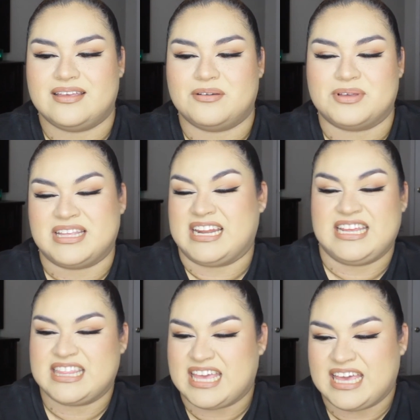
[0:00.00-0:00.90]
with
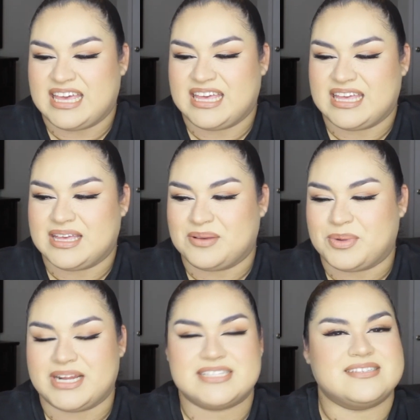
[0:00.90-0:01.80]
anything.
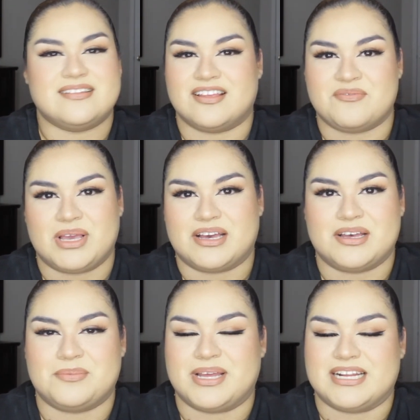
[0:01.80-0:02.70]
But I still love
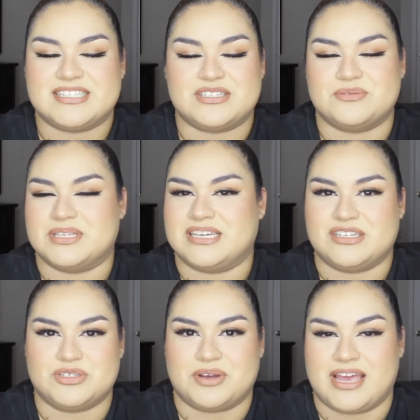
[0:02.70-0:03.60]
makeup and I still really
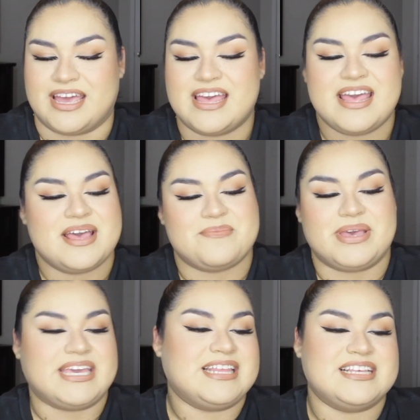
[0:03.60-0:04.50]
enjoy
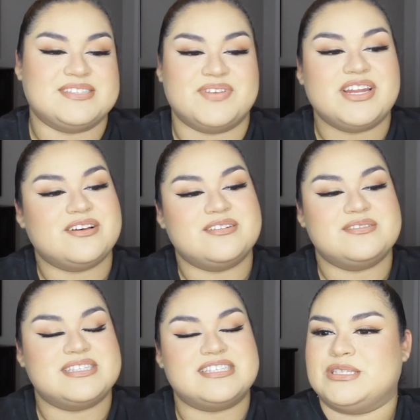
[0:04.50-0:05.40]
making these
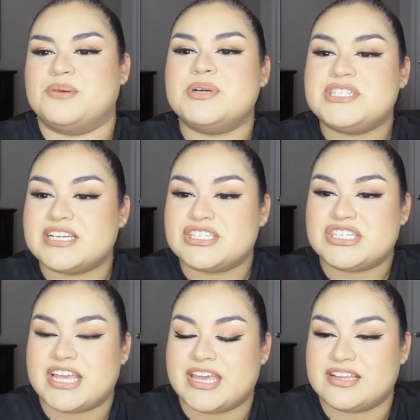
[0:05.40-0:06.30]
videos. So much has
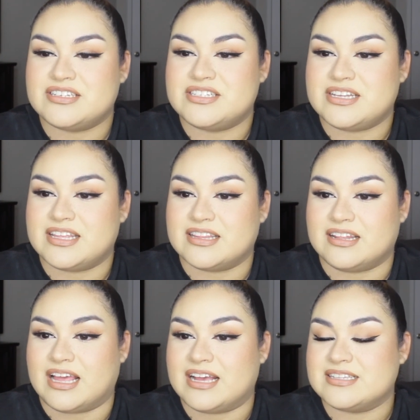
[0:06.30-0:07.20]
changed in the
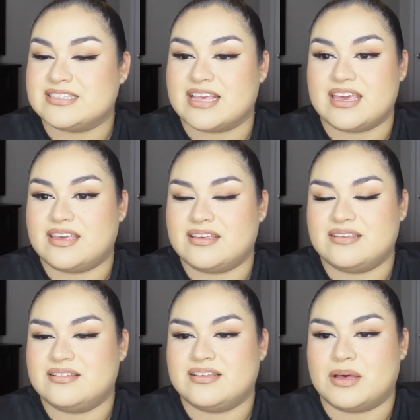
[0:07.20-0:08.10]
last like
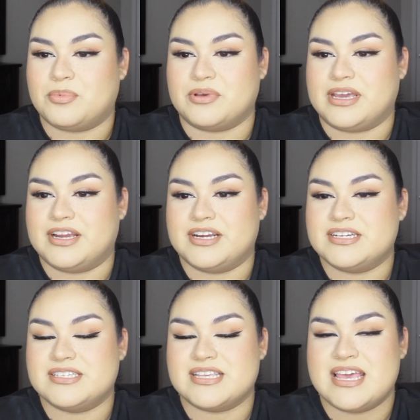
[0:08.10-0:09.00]
couple
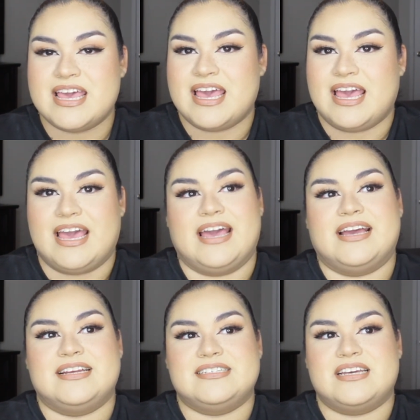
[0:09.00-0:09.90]
years,
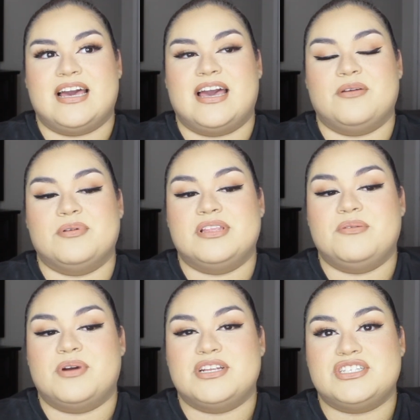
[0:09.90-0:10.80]
and I really
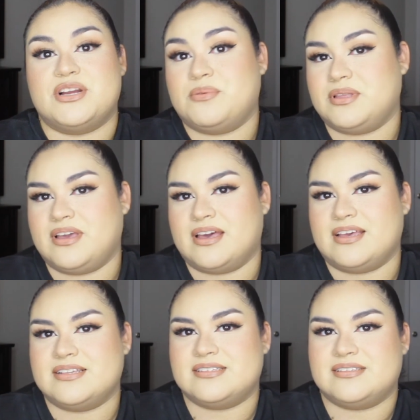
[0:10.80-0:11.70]
want to share it with you
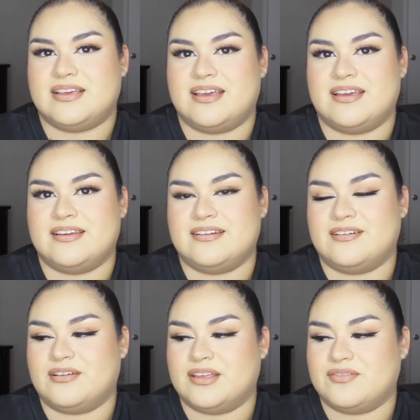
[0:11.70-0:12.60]
guys and
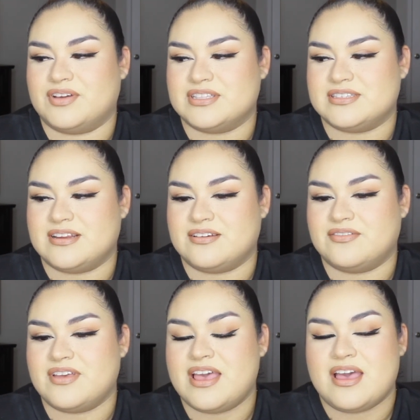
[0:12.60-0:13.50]
all that fun
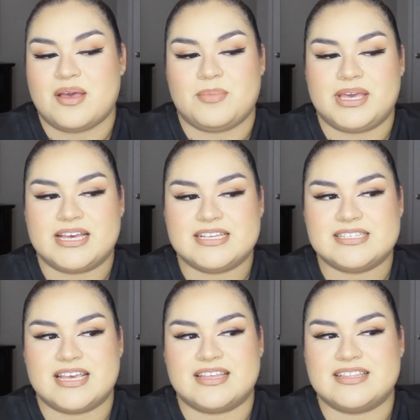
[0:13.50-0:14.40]
stuff,
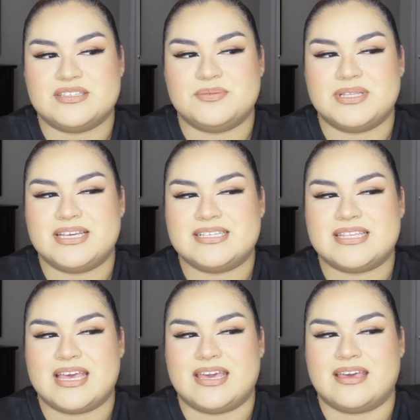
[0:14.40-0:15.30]
because like this really is
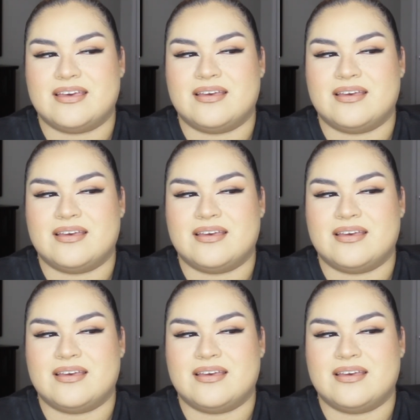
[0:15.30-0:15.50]
like